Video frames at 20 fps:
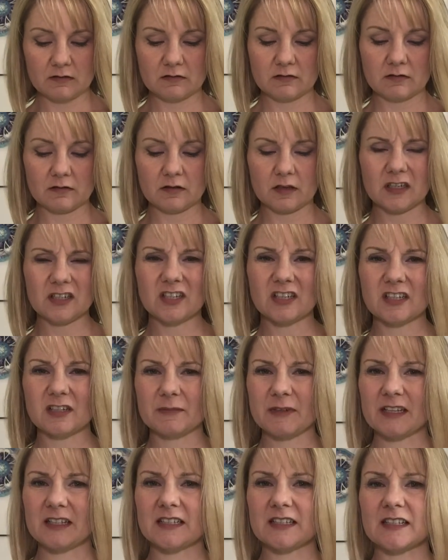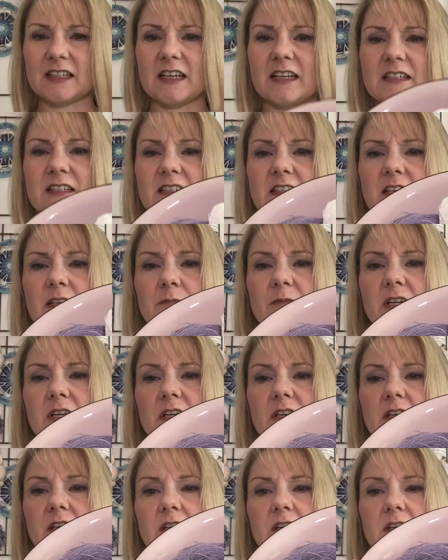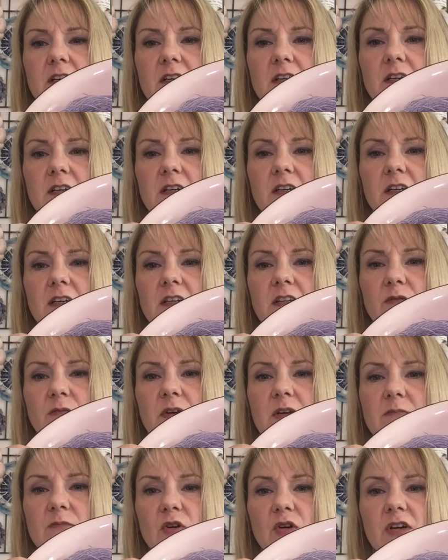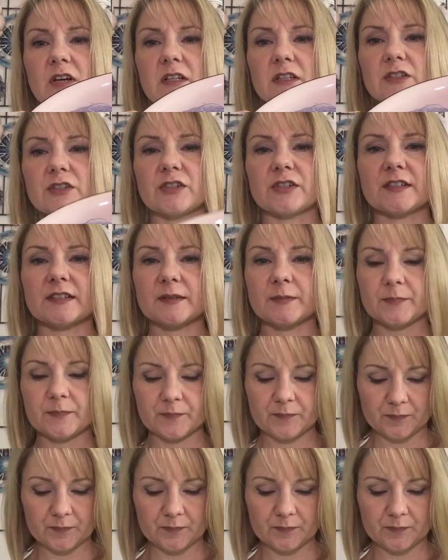I talked about this last time, in the rainbow colors.